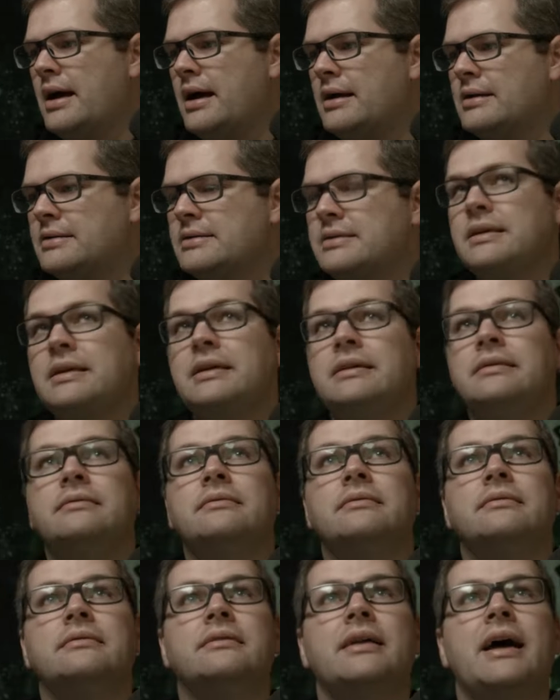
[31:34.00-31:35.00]
see,
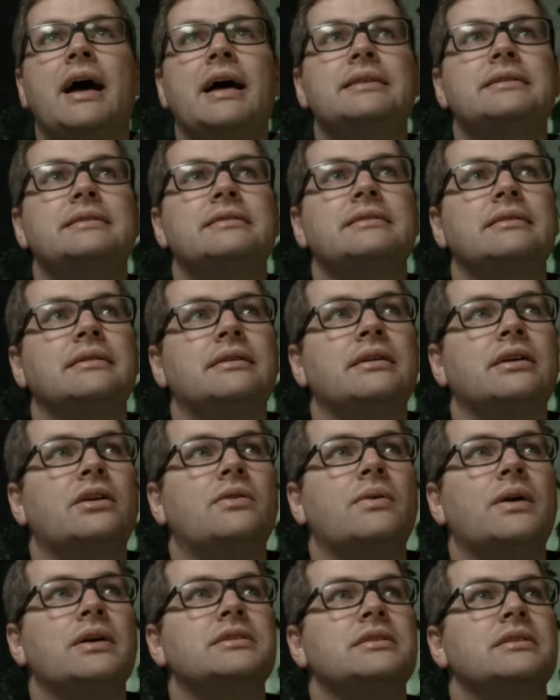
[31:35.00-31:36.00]
that's a good
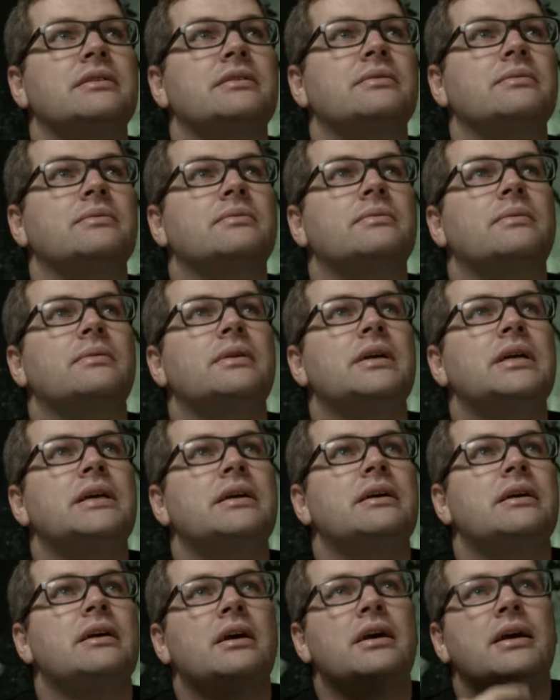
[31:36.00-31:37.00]
question.
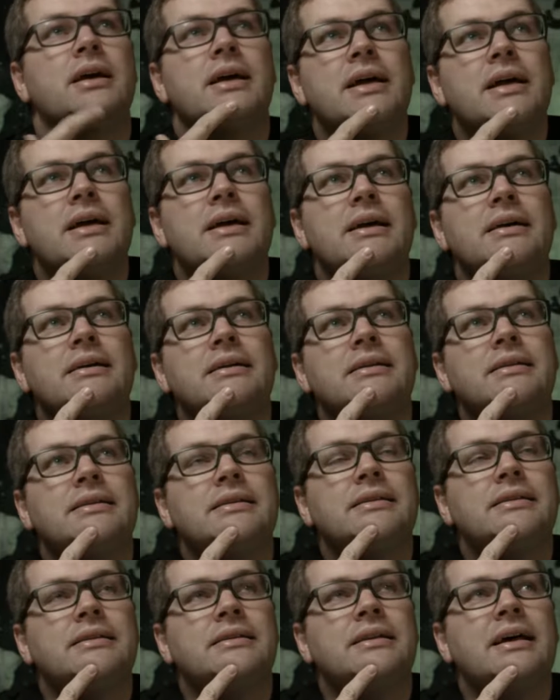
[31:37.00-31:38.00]

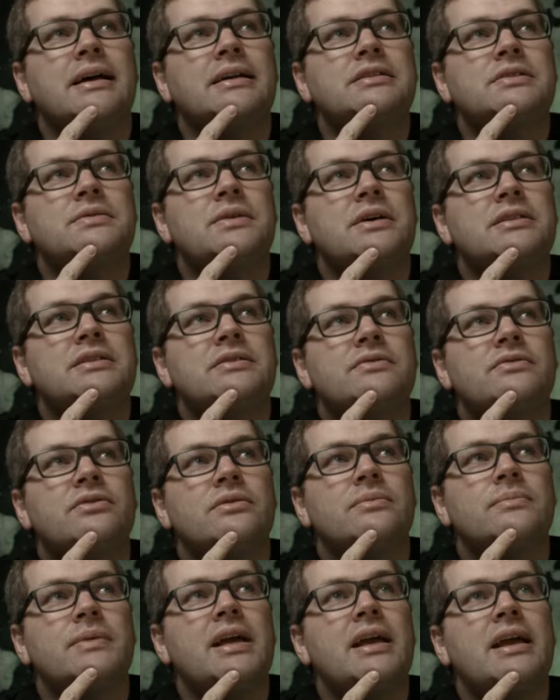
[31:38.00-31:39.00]
The next question
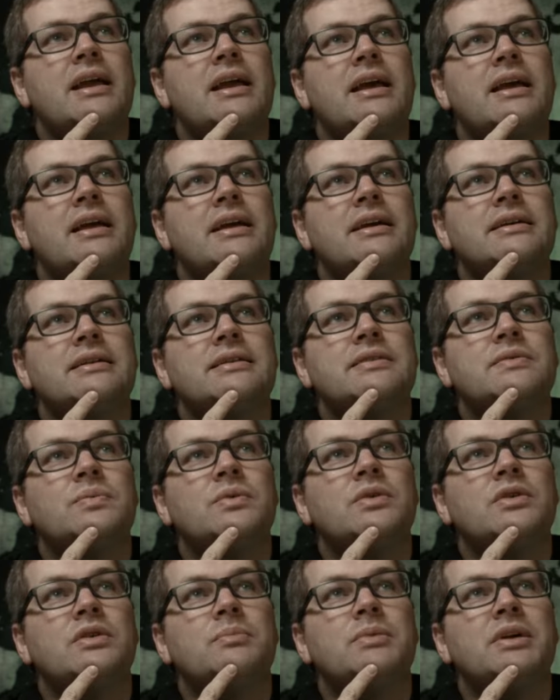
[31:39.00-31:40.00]
from AK is,
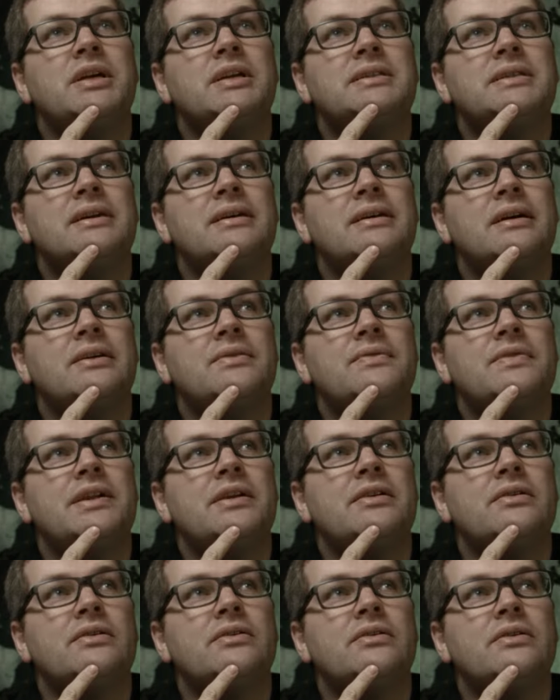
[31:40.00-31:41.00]
will there be a teardown
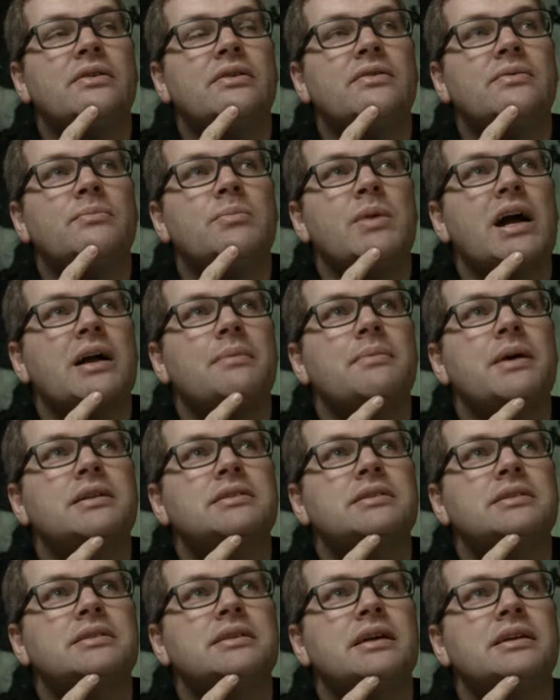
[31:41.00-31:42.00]
video of
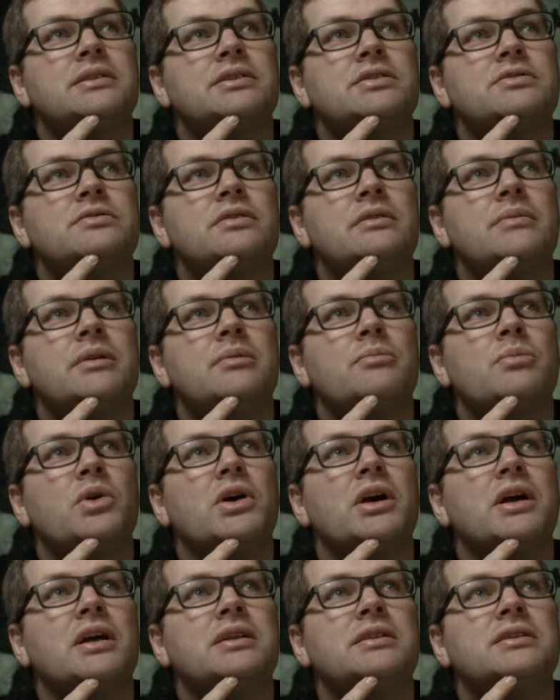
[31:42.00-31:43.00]
Blackmagic Design streaming
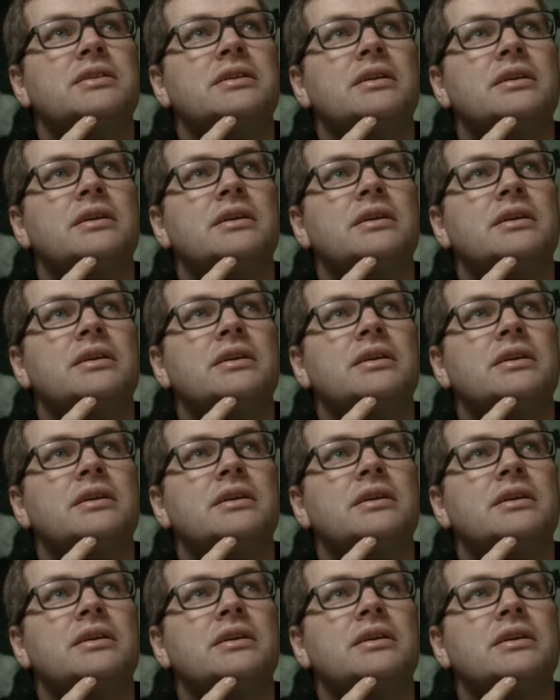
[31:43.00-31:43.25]
bridge